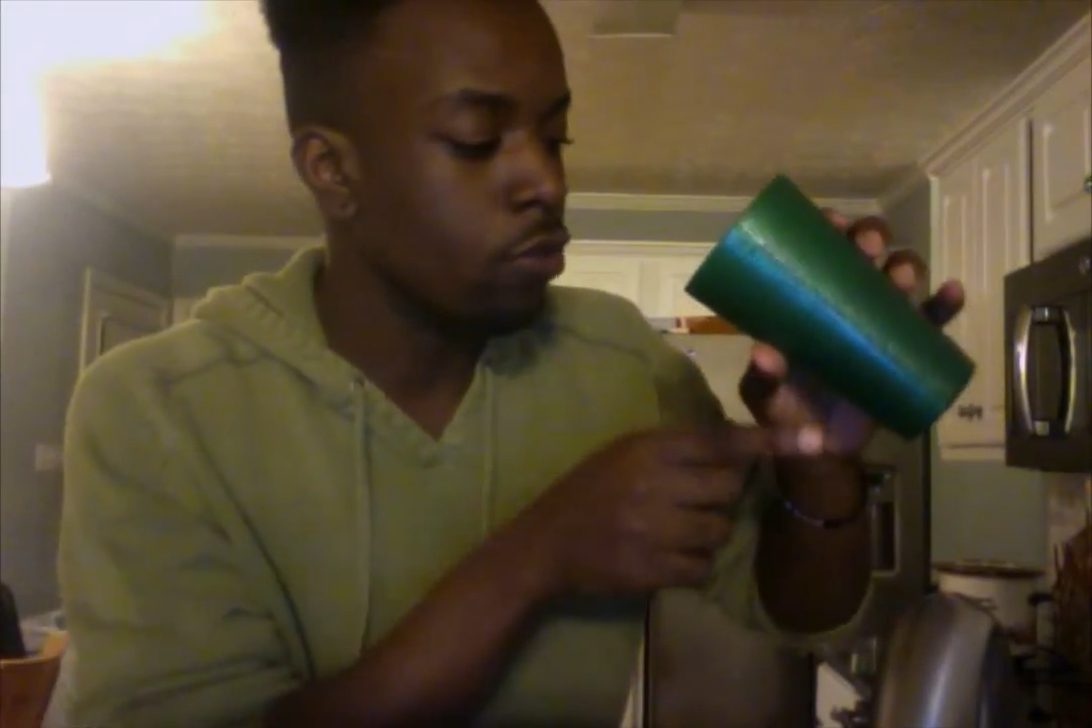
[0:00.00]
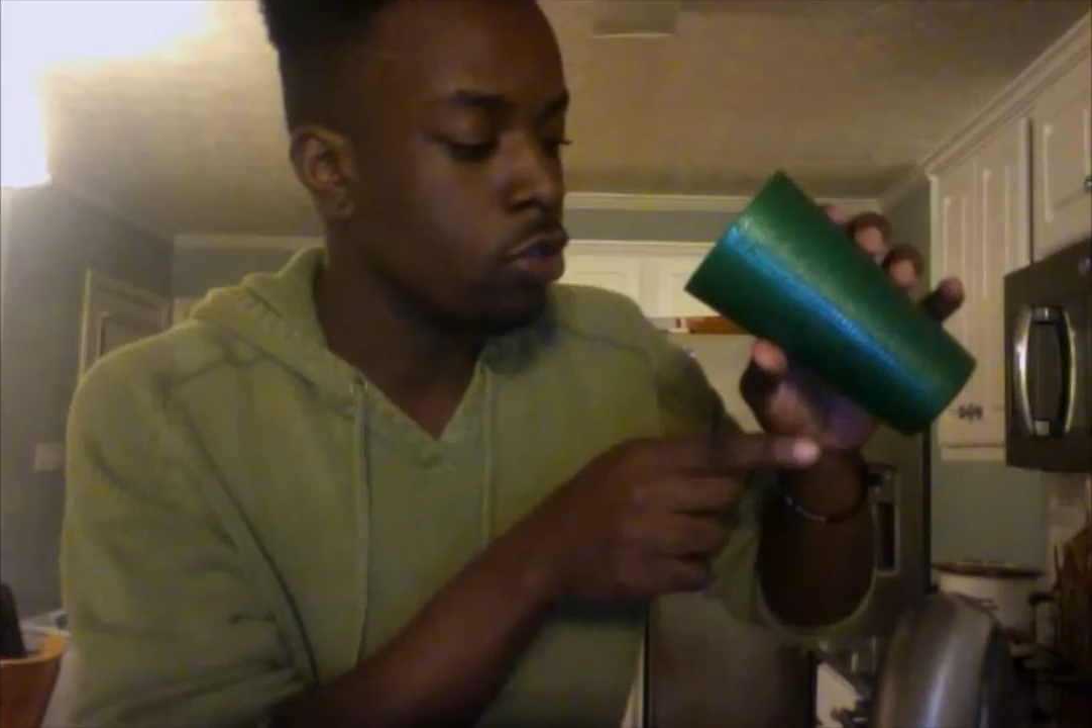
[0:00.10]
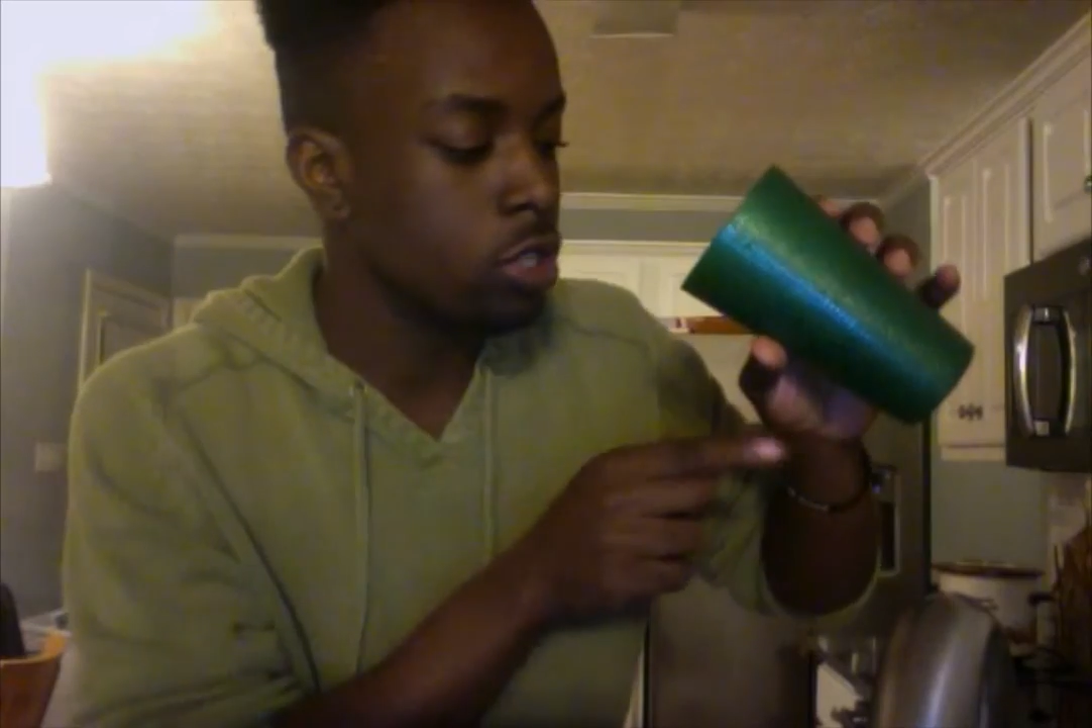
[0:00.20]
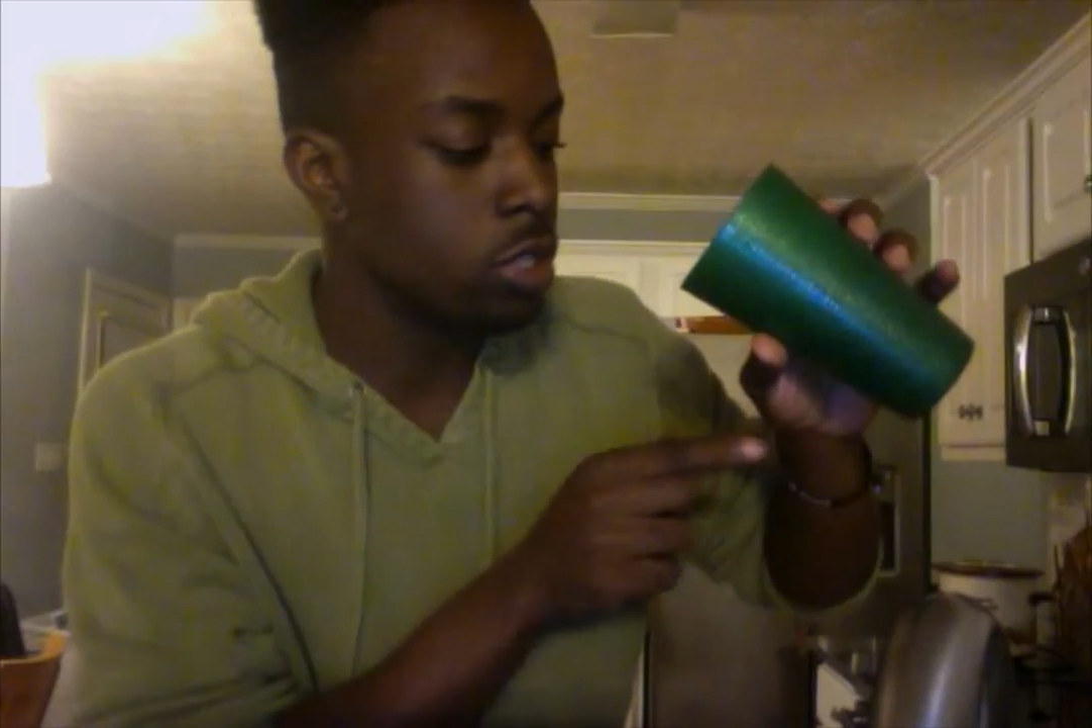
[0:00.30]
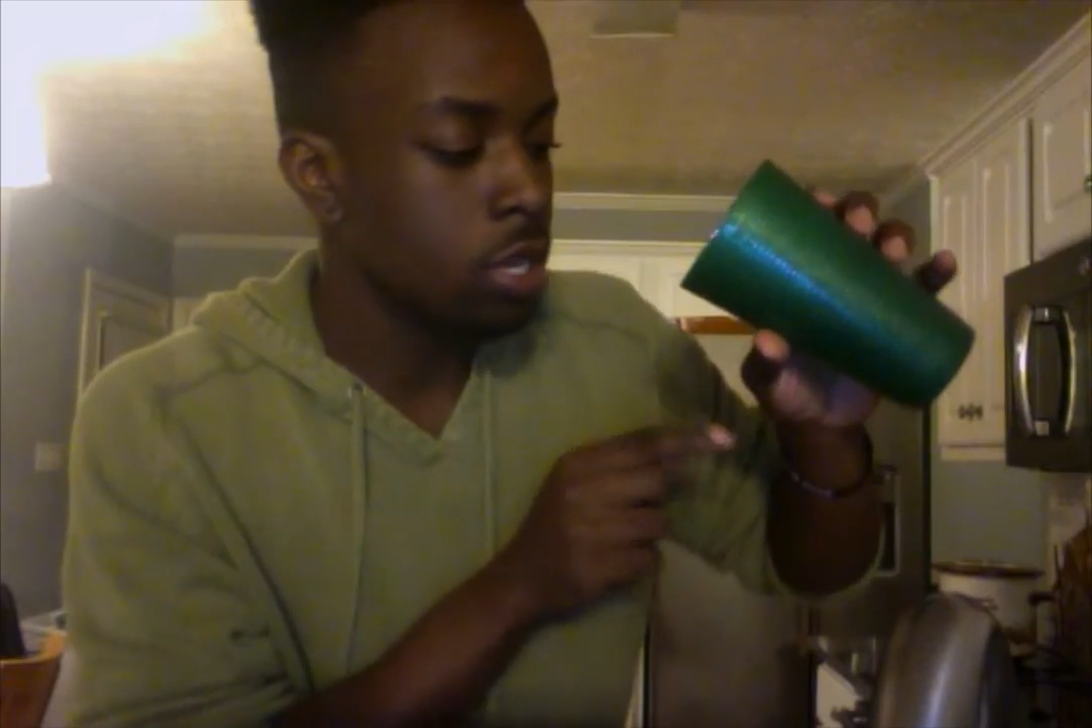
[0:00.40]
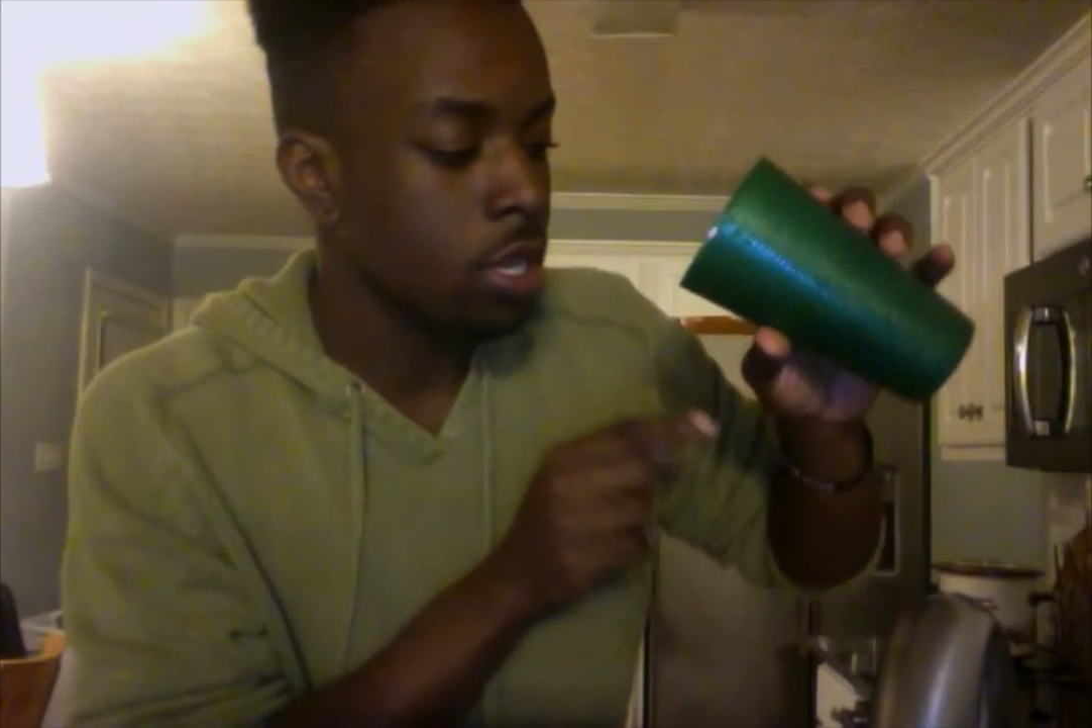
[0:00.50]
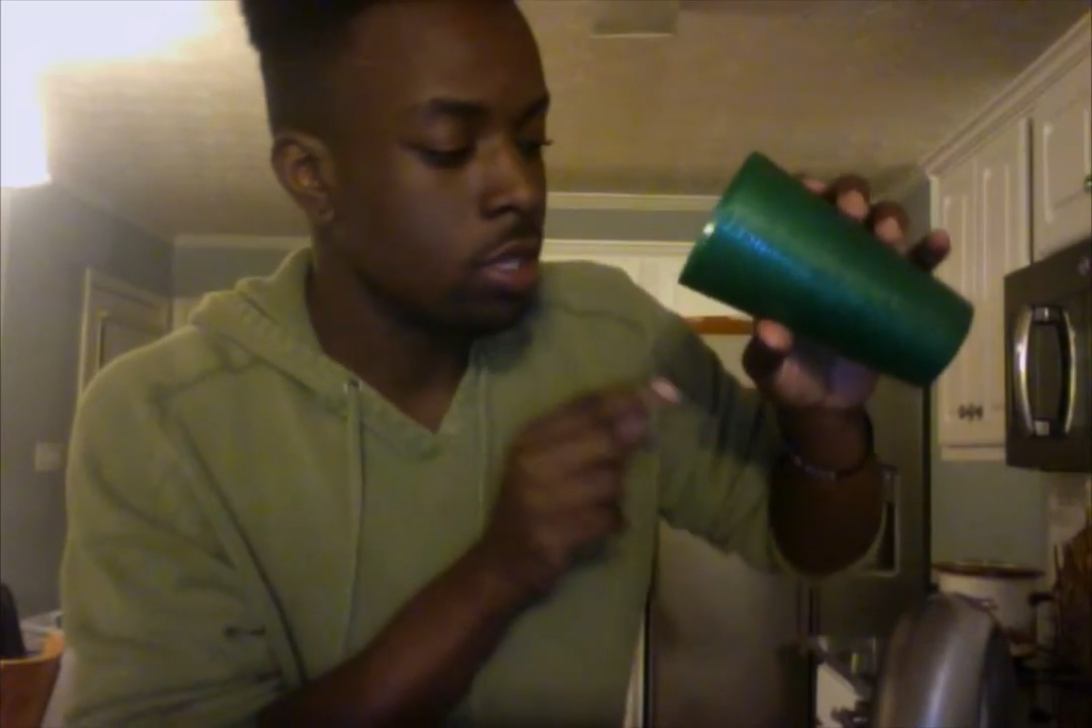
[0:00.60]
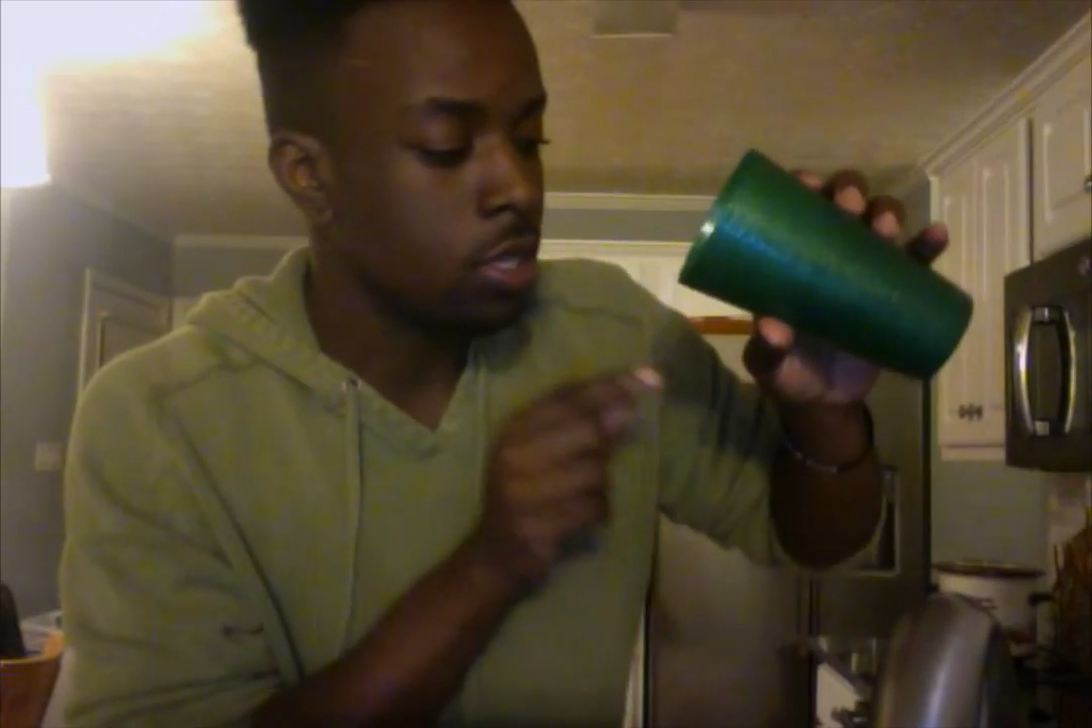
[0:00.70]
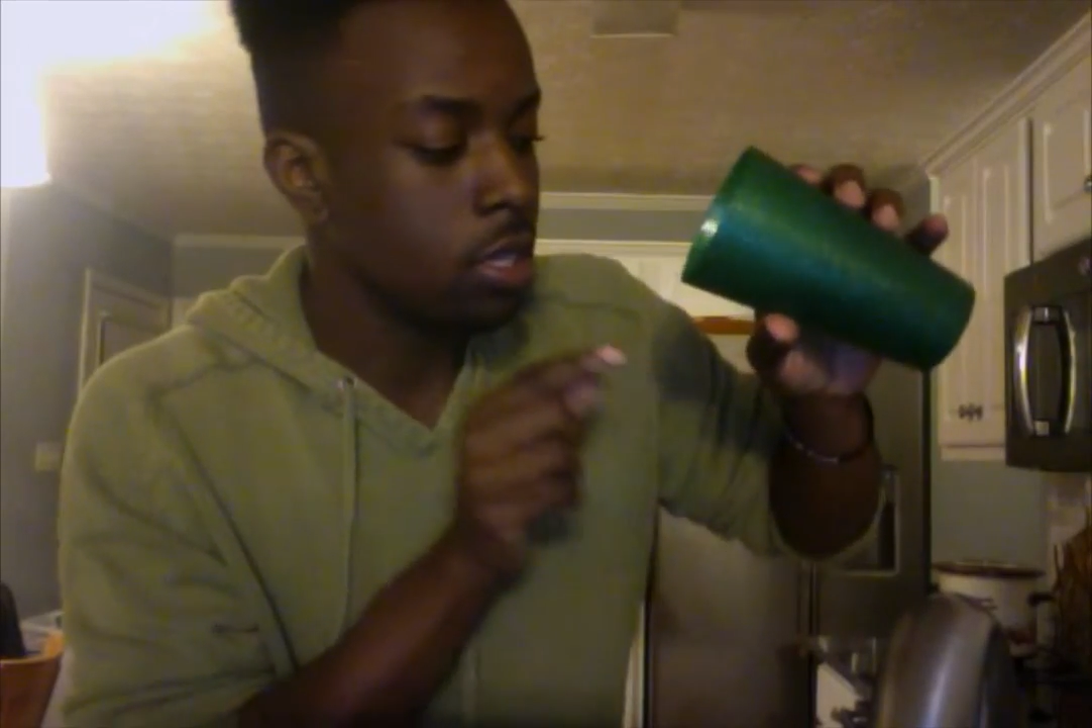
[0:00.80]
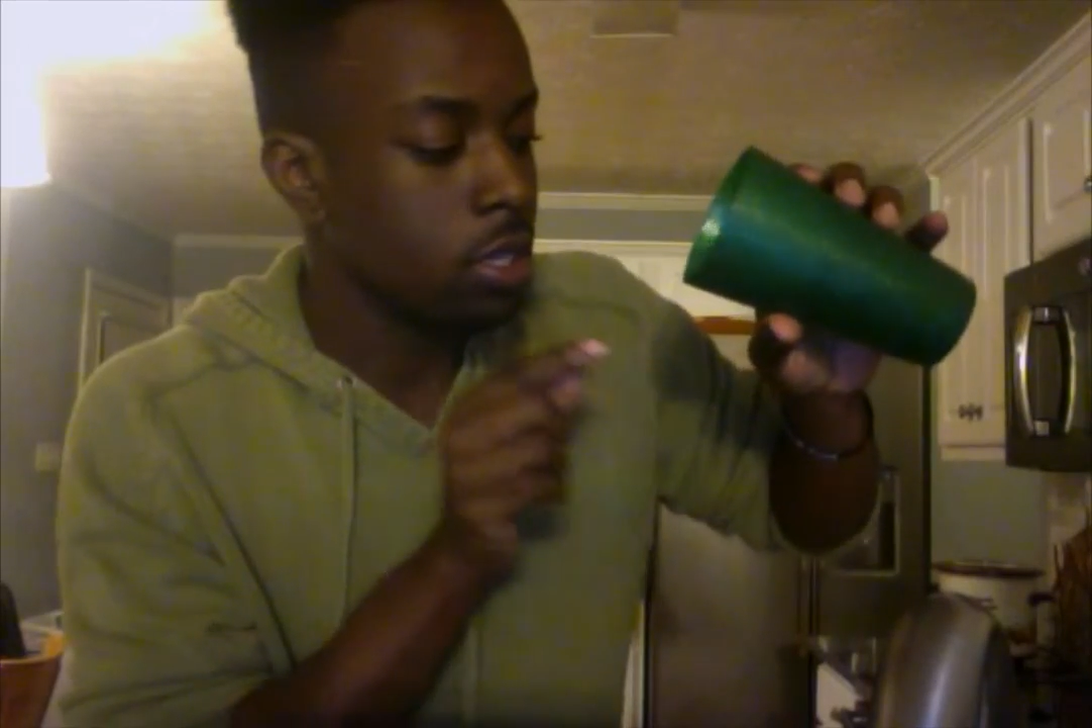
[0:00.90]
just
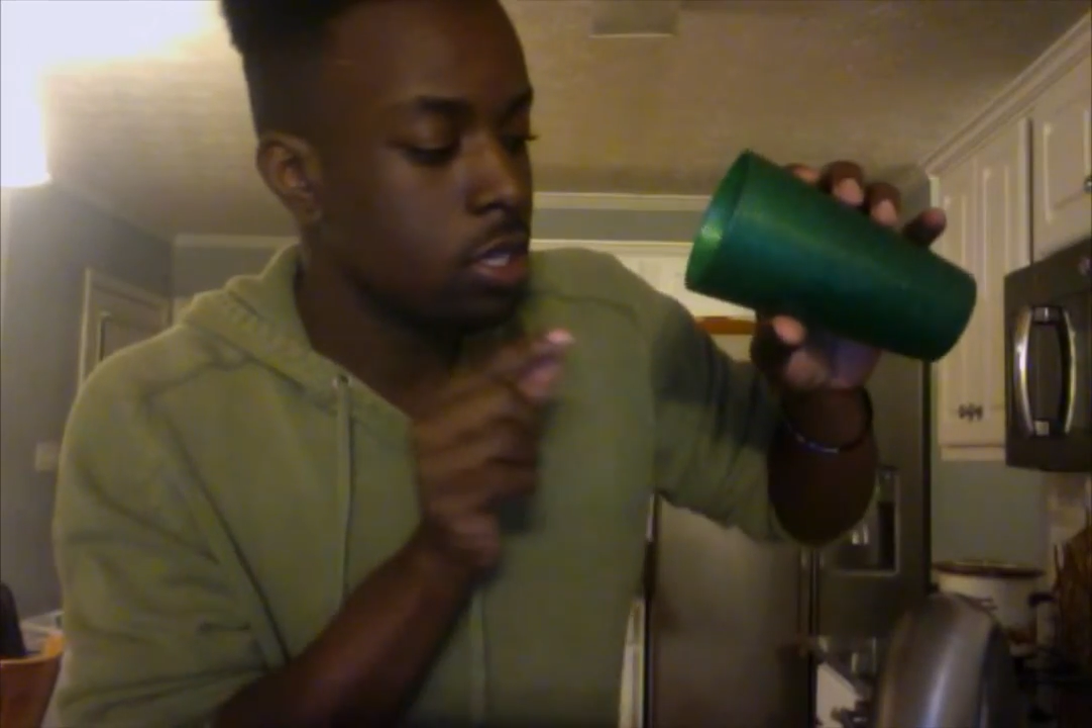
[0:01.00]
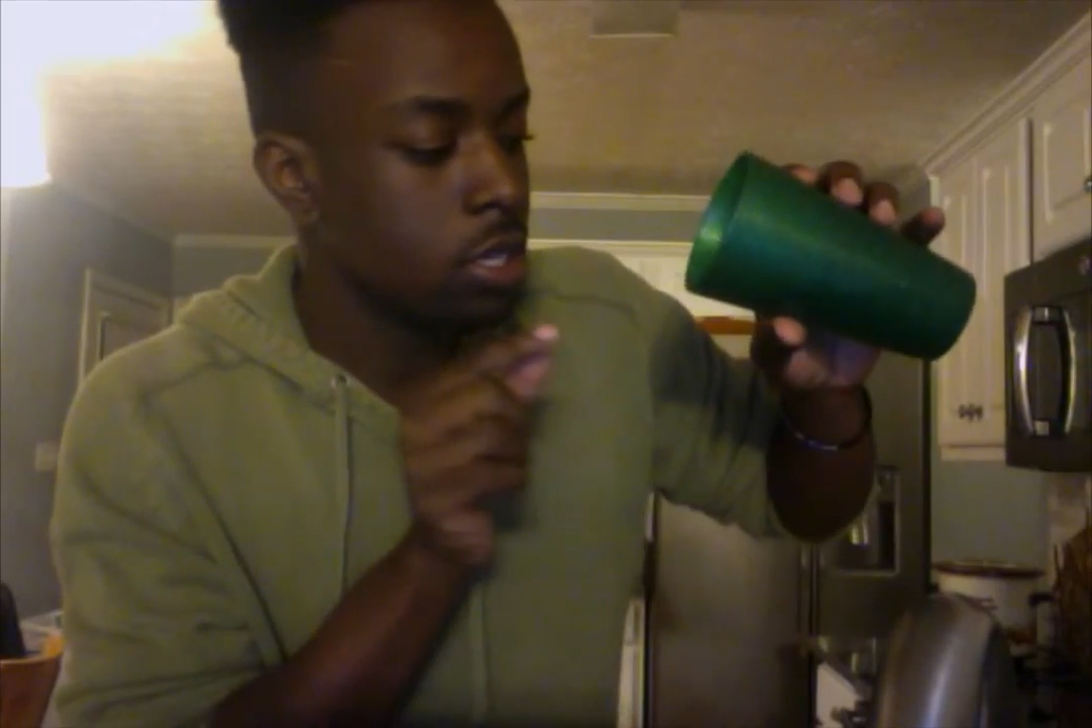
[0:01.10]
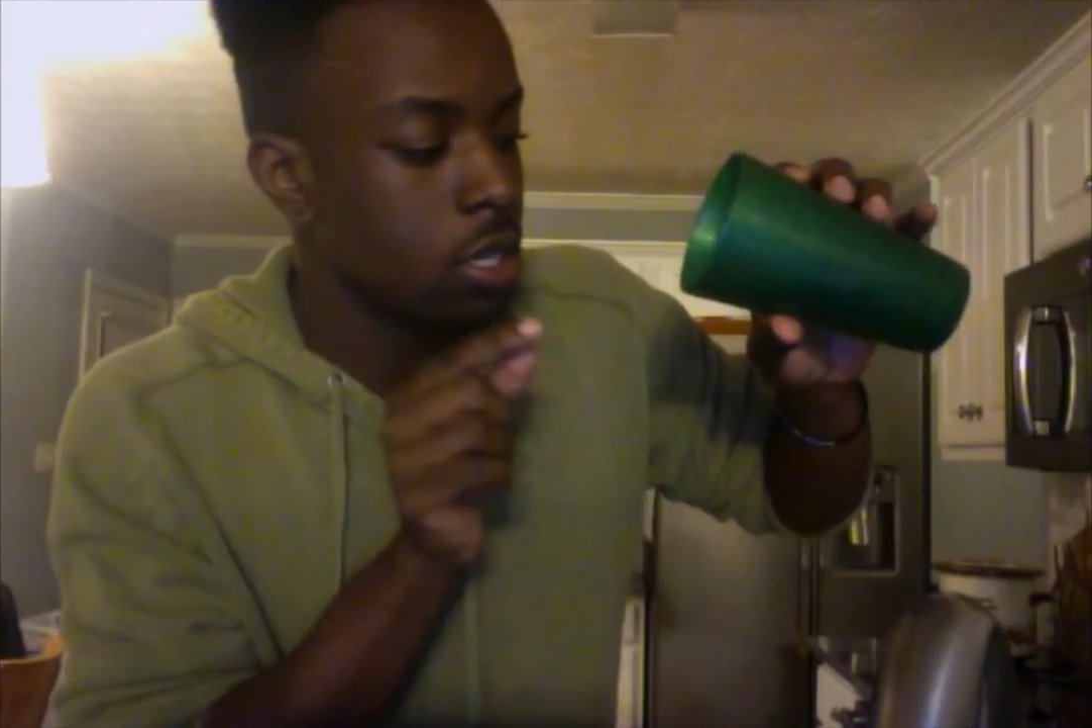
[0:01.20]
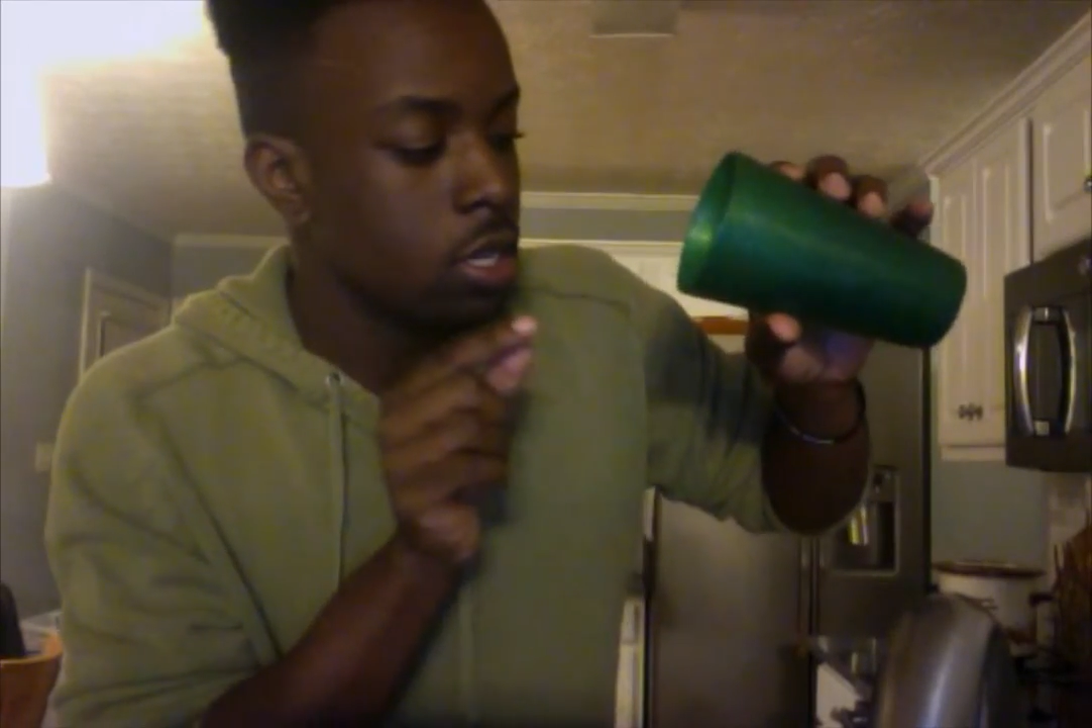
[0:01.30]
tilt,